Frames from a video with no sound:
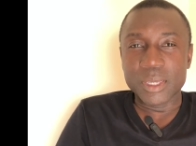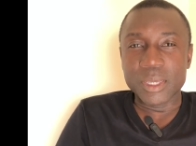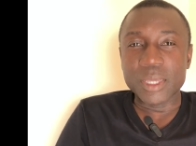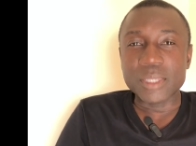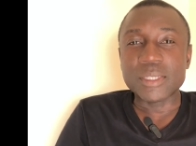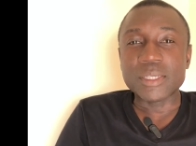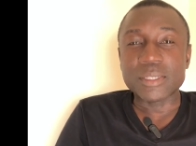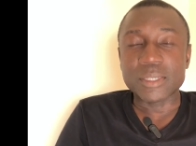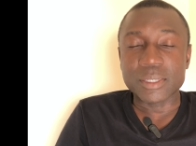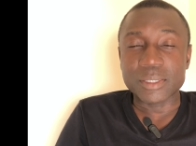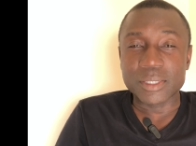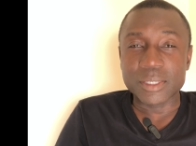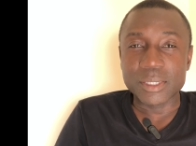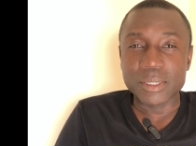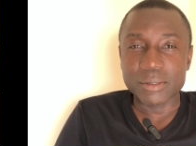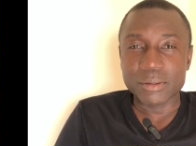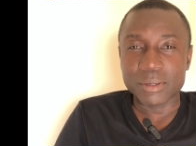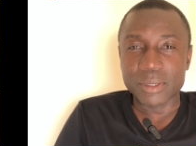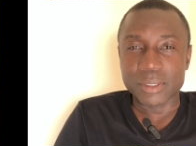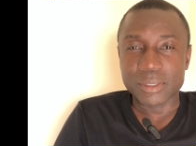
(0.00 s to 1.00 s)
It is a
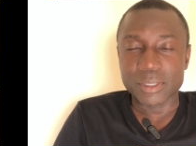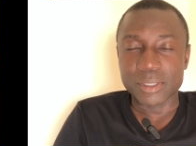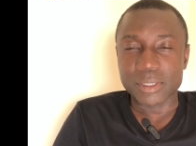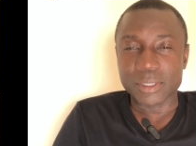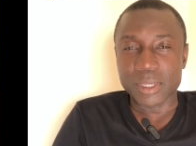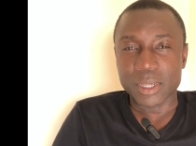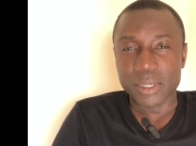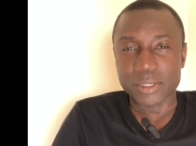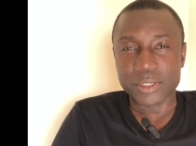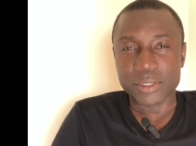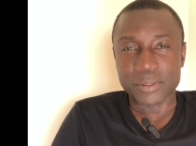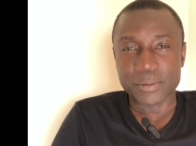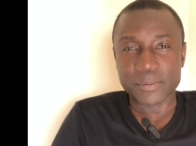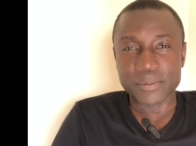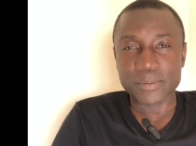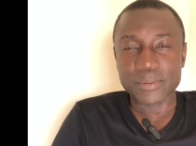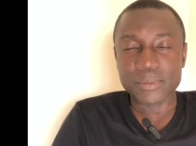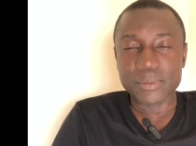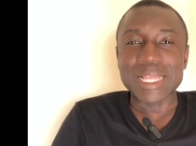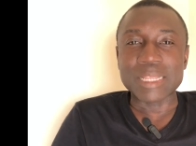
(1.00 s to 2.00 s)
serious discussion
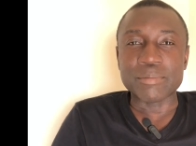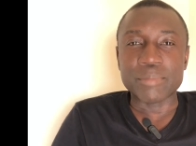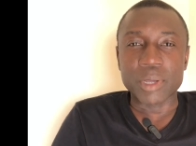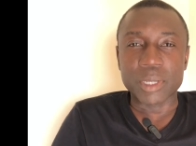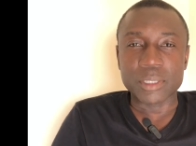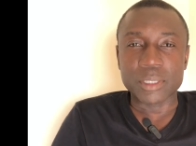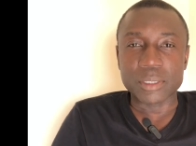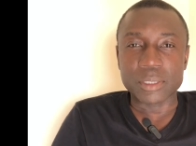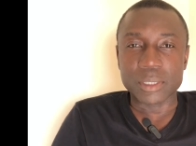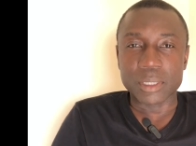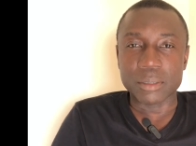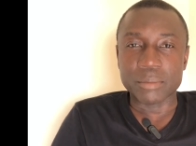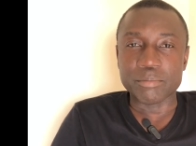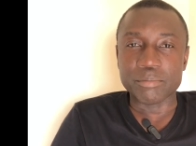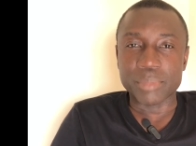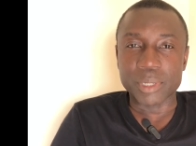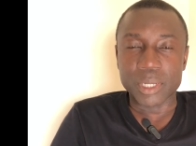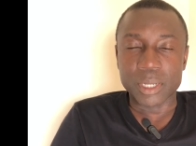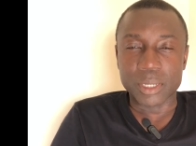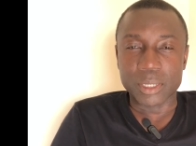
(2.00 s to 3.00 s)
that borders
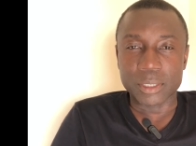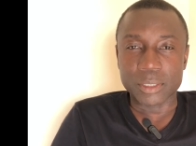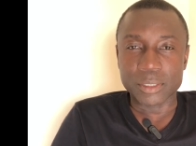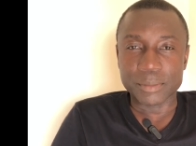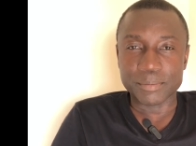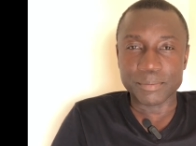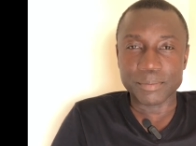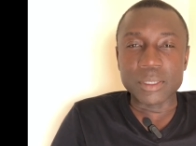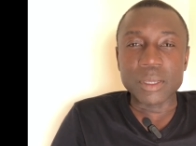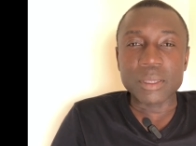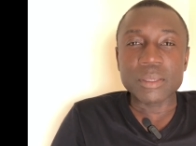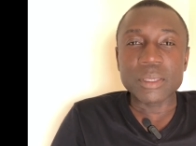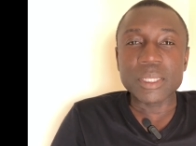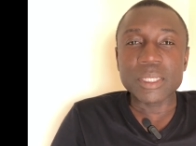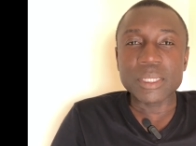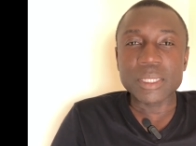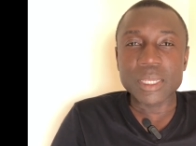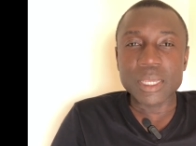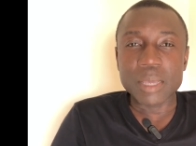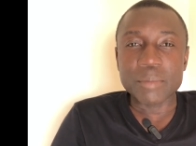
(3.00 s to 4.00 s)
on blood.
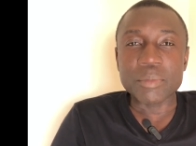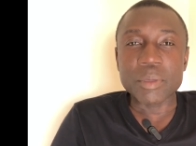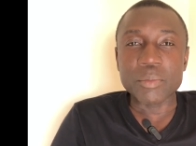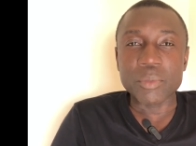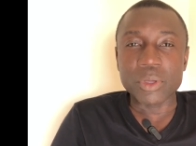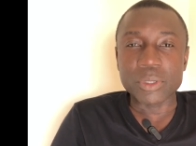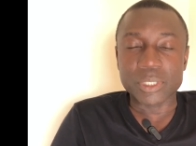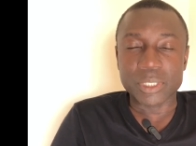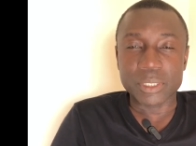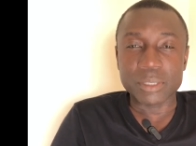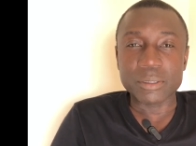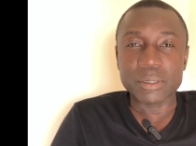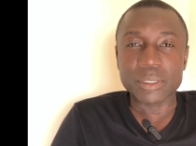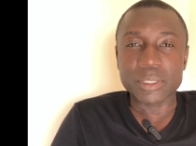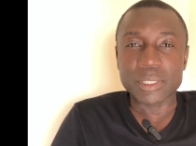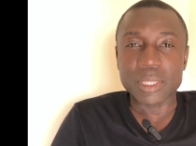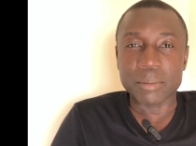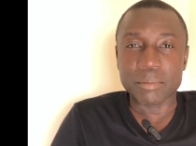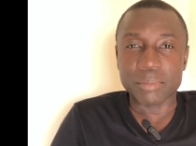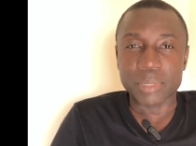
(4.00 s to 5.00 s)
Nothing can be more
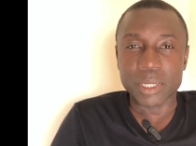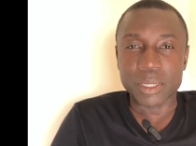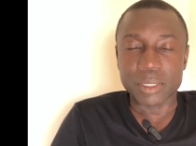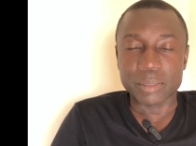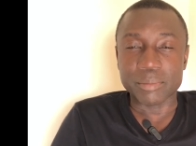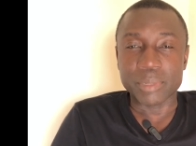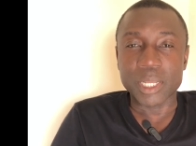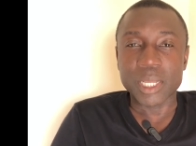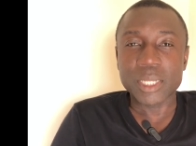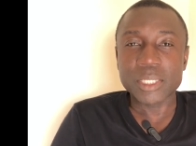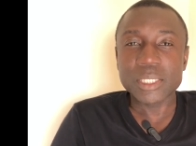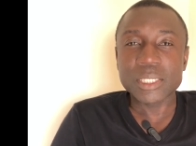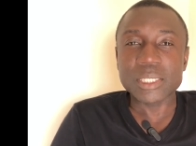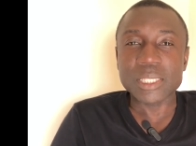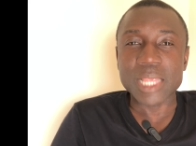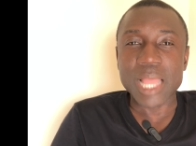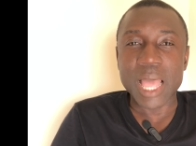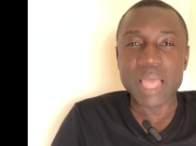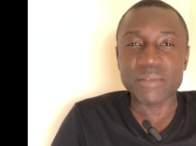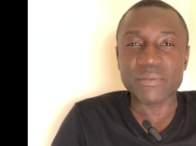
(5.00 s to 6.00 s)
serious than blood. Blood is
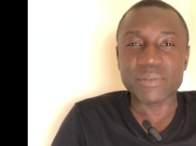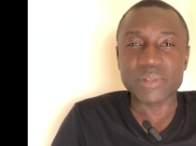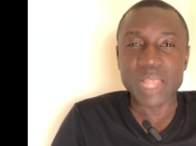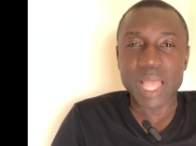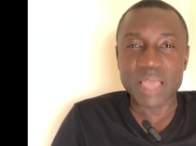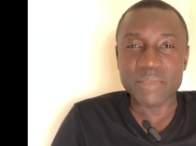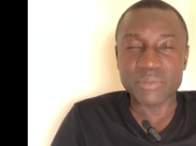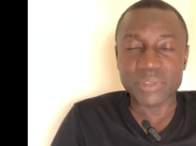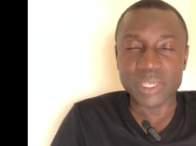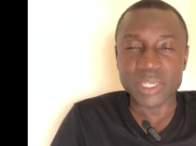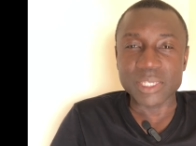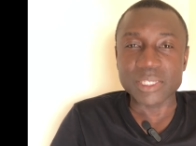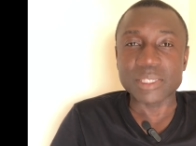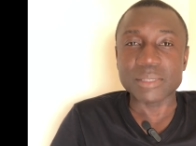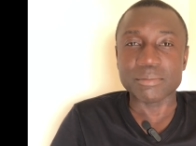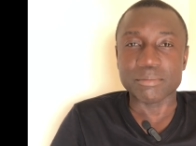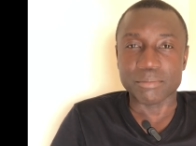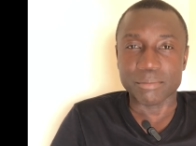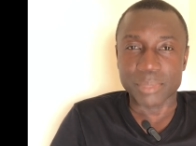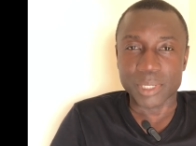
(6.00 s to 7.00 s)
life, life
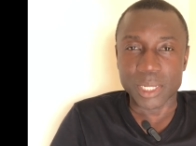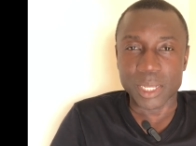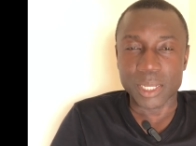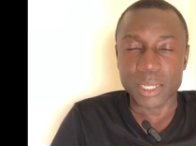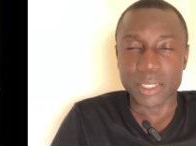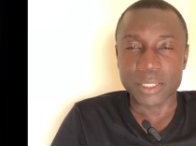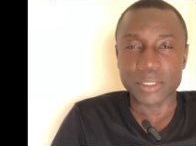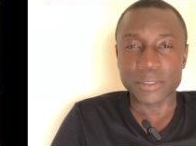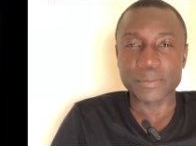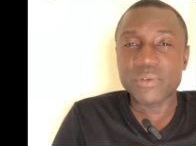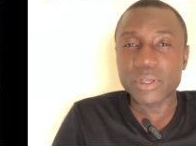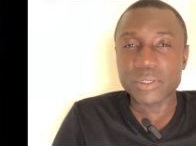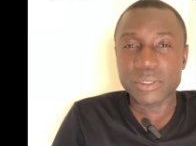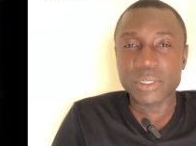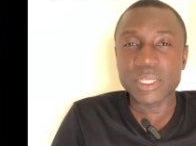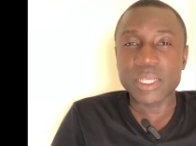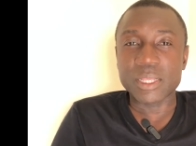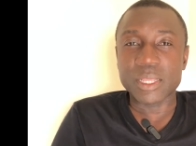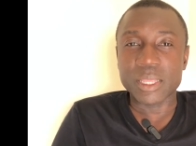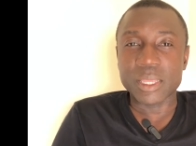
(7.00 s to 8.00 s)
is blood.
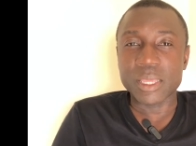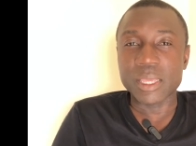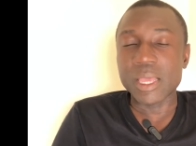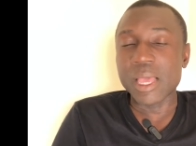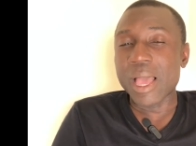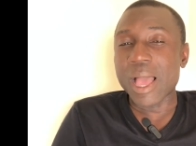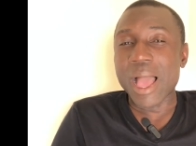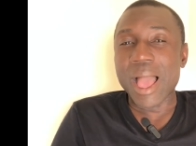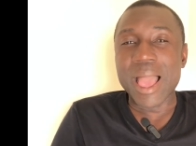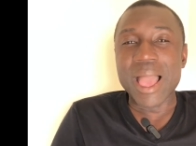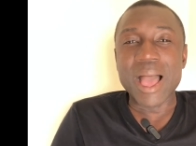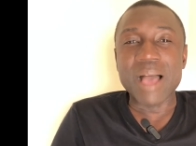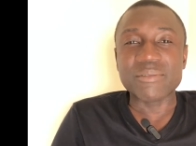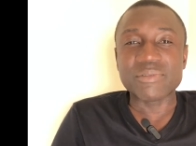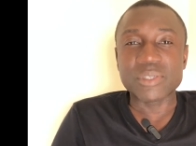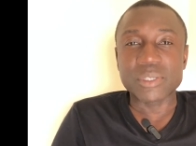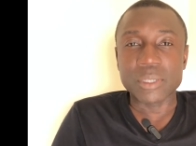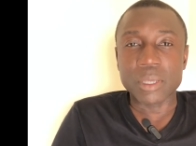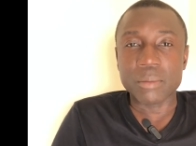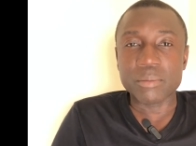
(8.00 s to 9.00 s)
Fortunately, I have
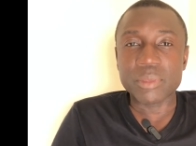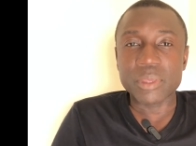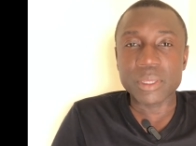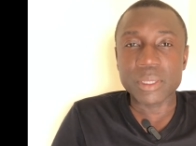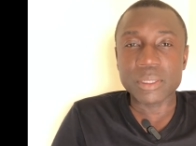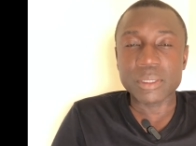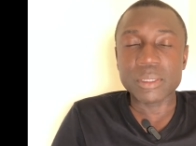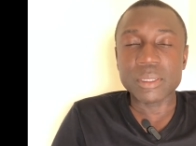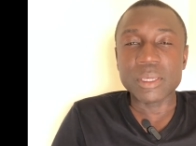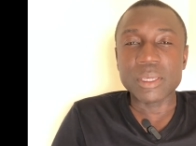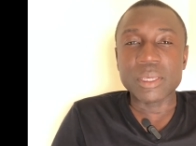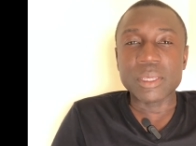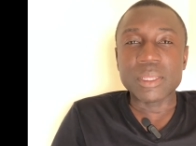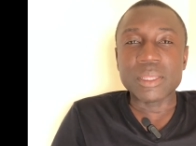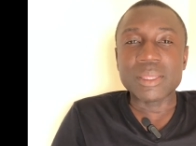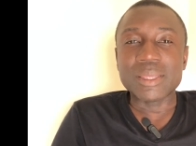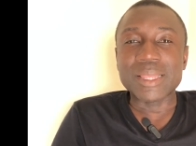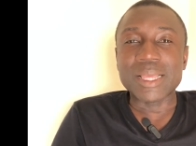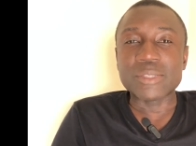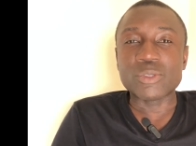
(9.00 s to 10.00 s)
something
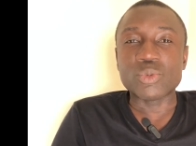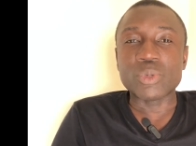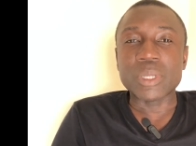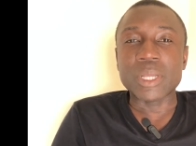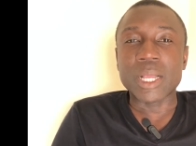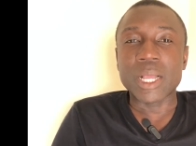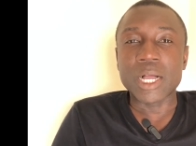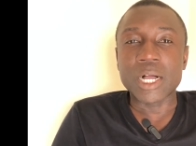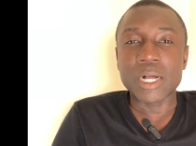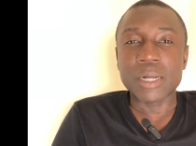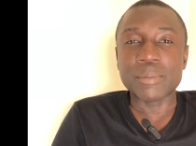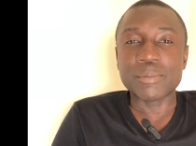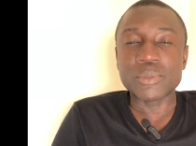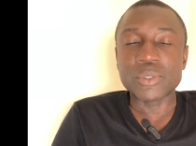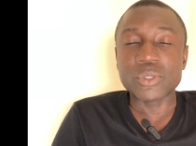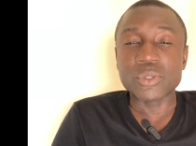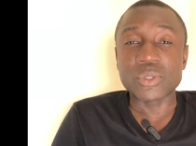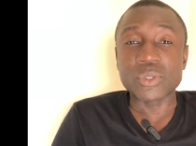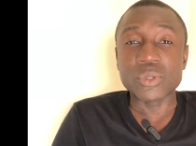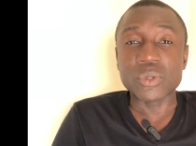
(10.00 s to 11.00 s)
that will
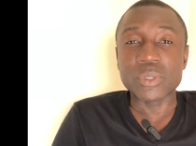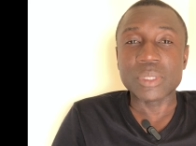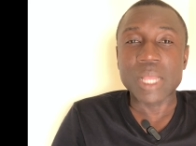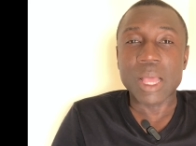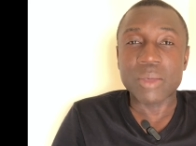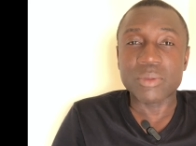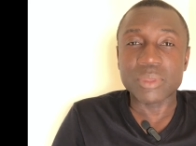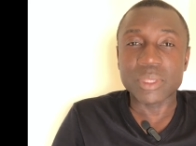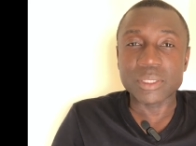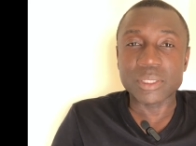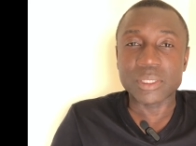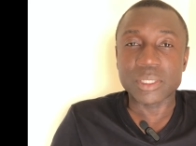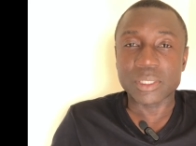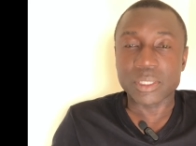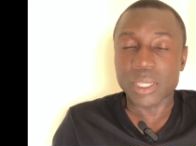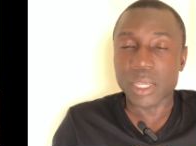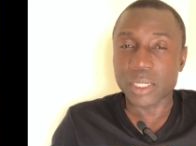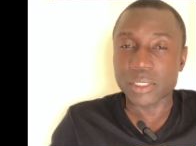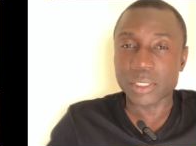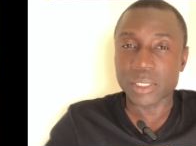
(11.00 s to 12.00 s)
help to tone down this
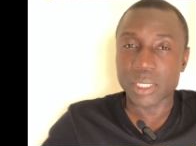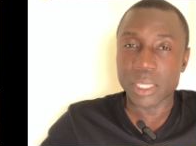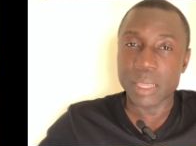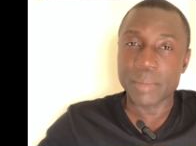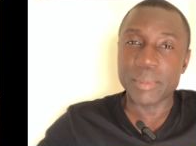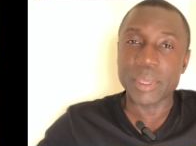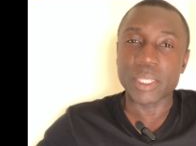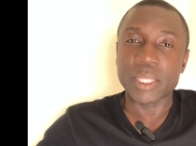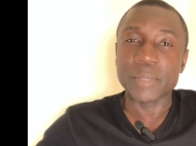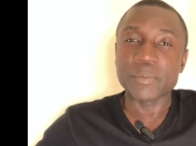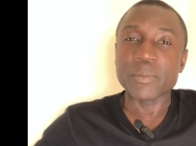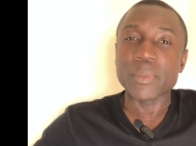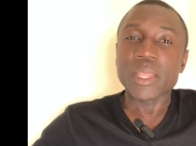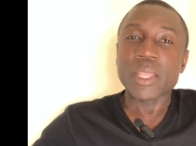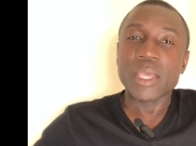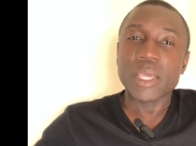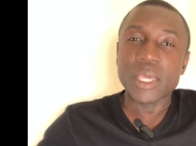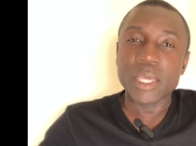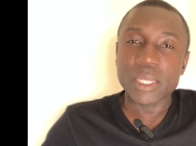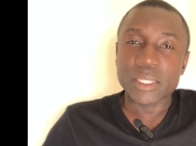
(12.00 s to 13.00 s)
discussion a bit.
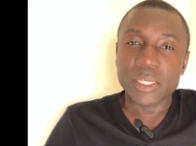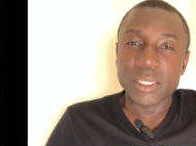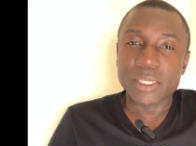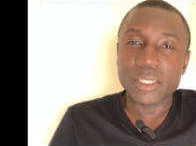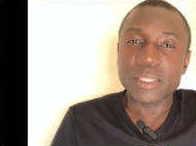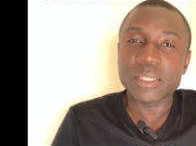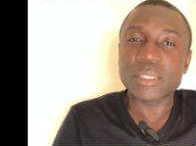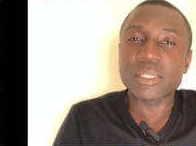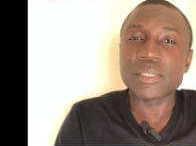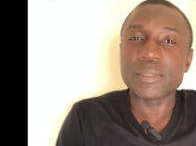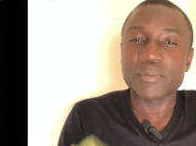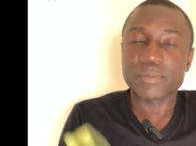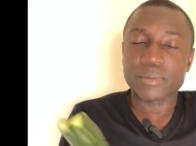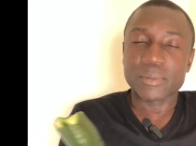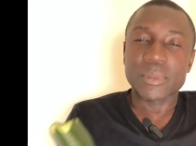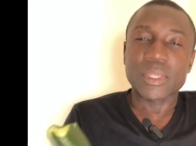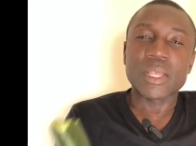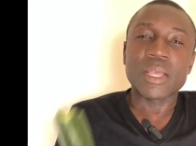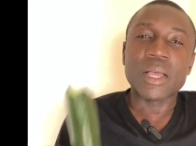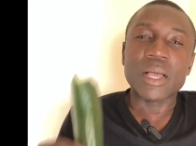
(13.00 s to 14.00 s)
It is
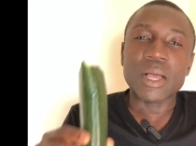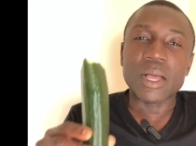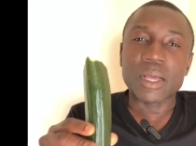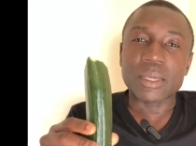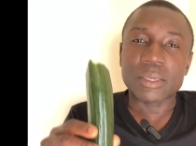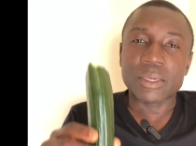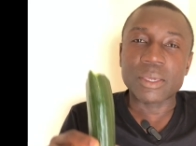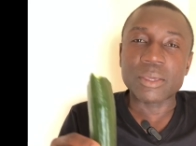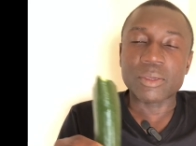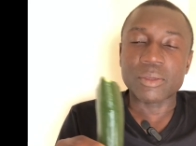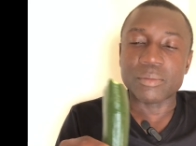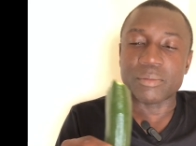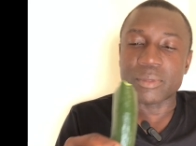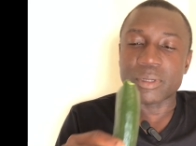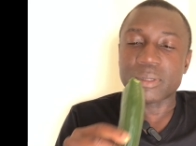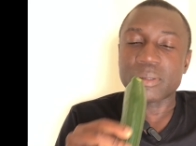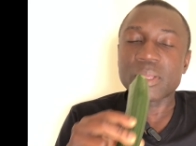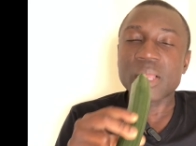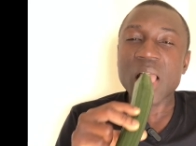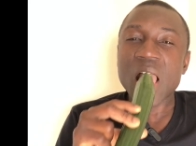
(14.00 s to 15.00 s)
a cucumber.